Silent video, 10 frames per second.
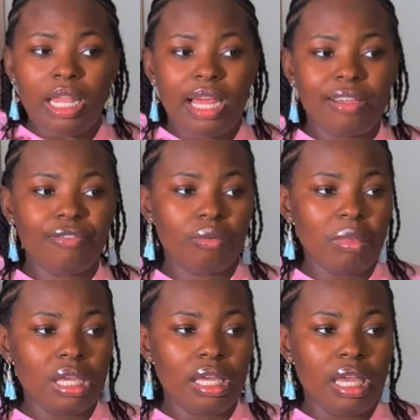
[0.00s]
like for
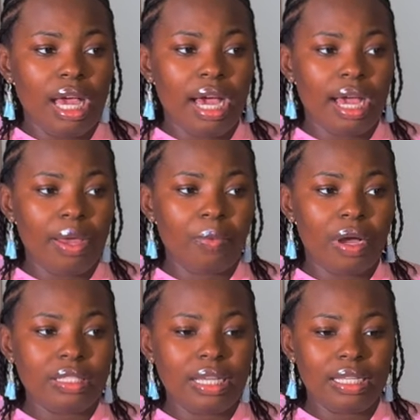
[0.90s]
me, I
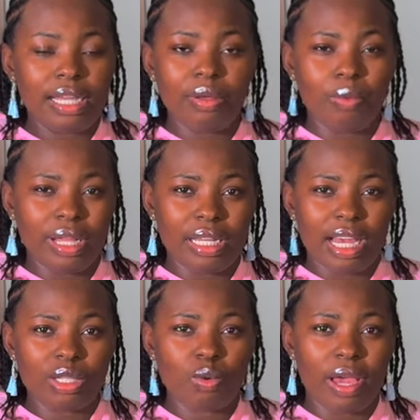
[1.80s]
attended a wedding,
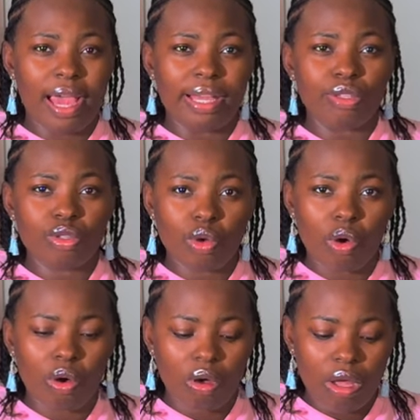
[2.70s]
that's where I
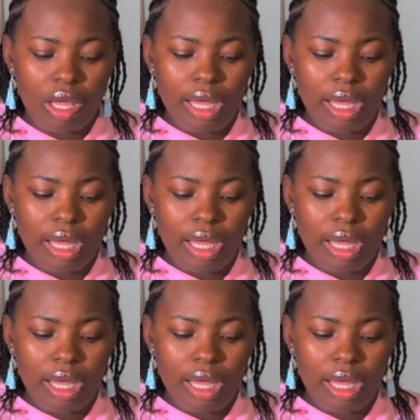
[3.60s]
saw